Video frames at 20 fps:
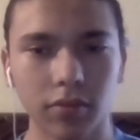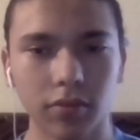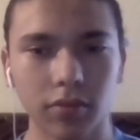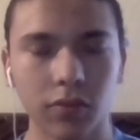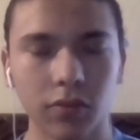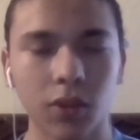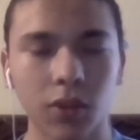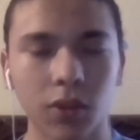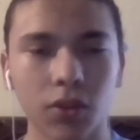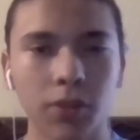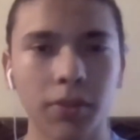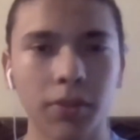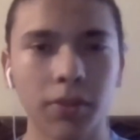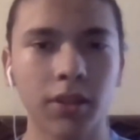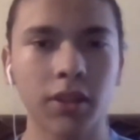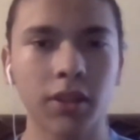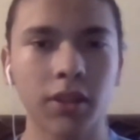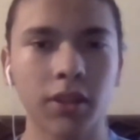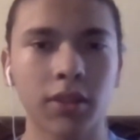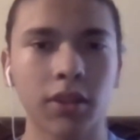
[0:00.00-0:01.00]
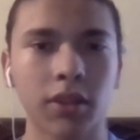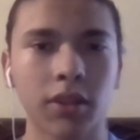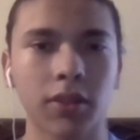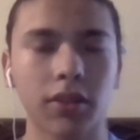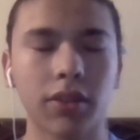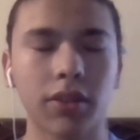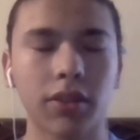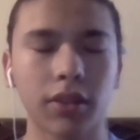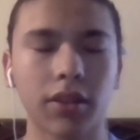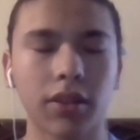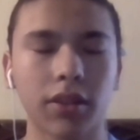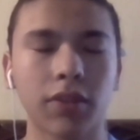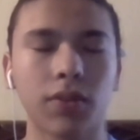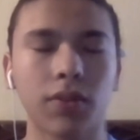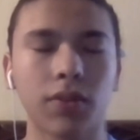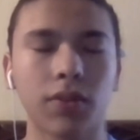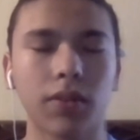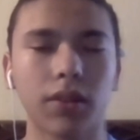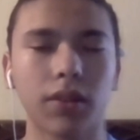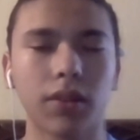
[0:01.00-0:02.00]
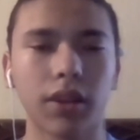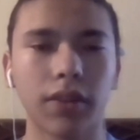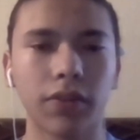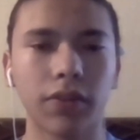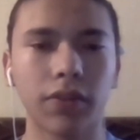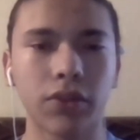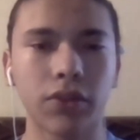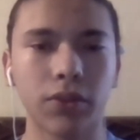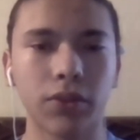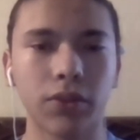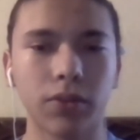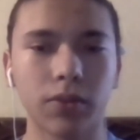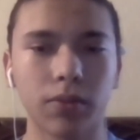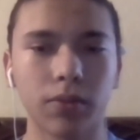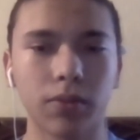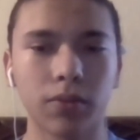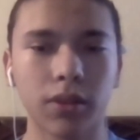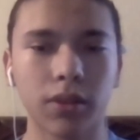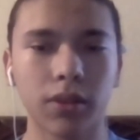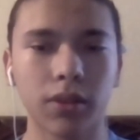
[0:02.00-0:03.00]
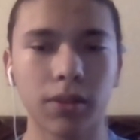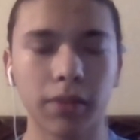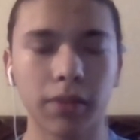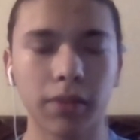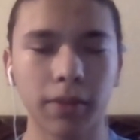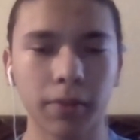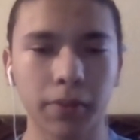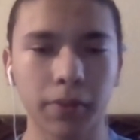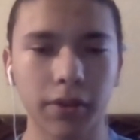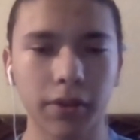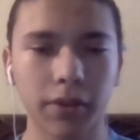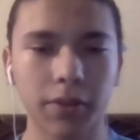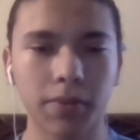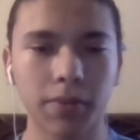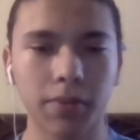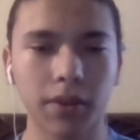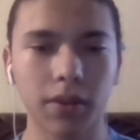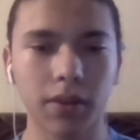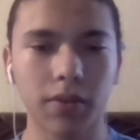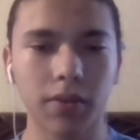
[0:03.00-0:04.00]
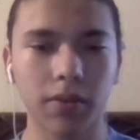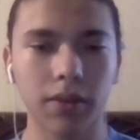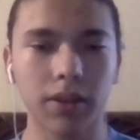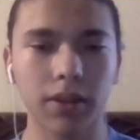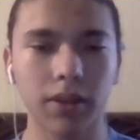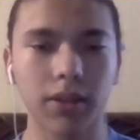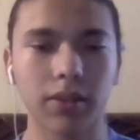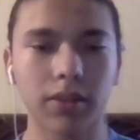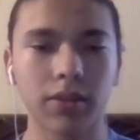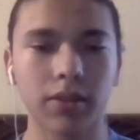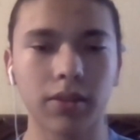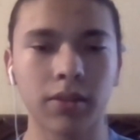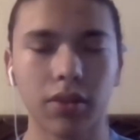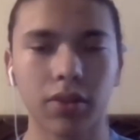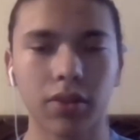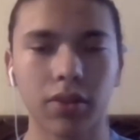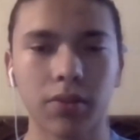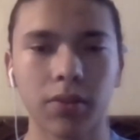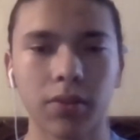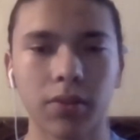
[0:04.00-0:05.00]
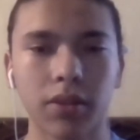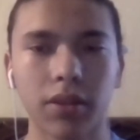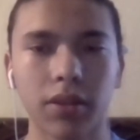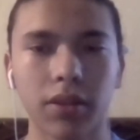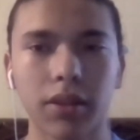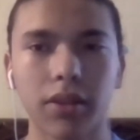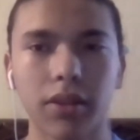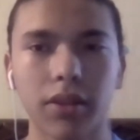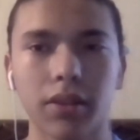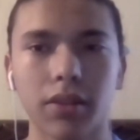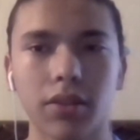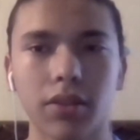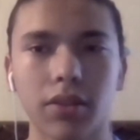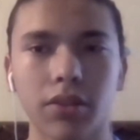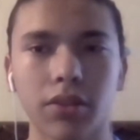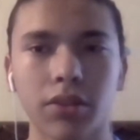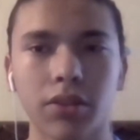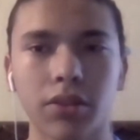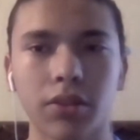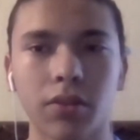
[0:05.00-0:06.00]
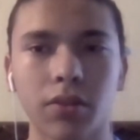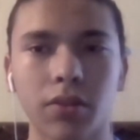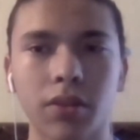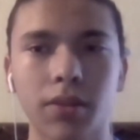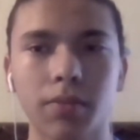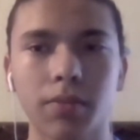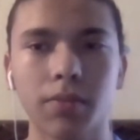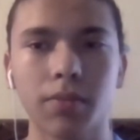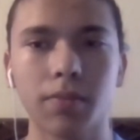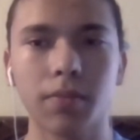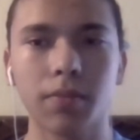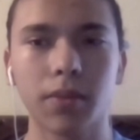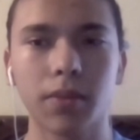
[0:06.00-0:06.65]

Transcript: I want to be success, successful in life to really make my parents proud and to really show them